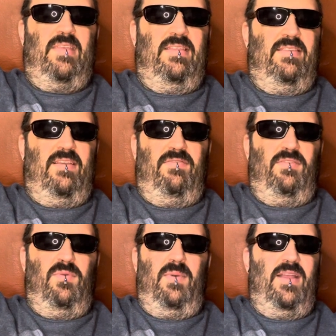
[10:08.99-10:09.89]
stuff that
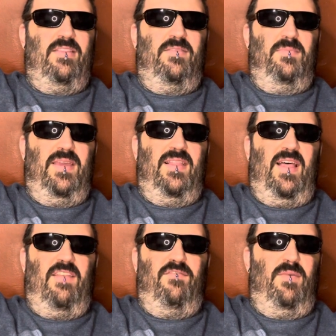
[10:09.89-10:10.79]
reminds me a
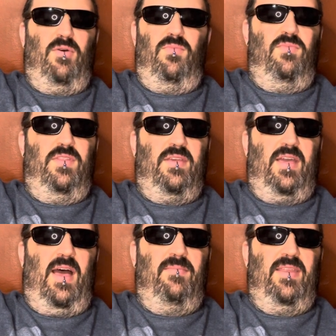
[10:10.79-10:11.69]
lot of the
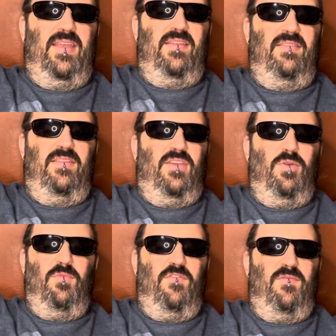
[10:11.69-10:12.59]
comedy and the
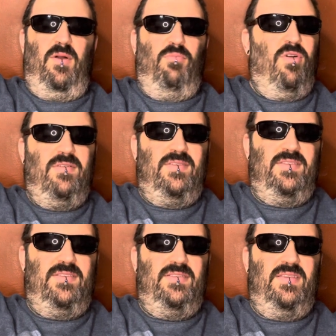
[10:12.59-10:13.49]
humor of Mel
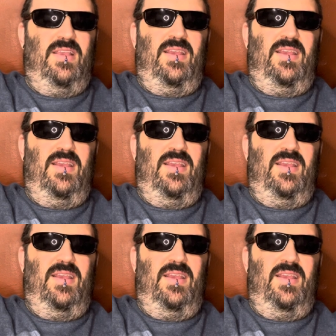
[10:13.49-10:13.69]
Brooks.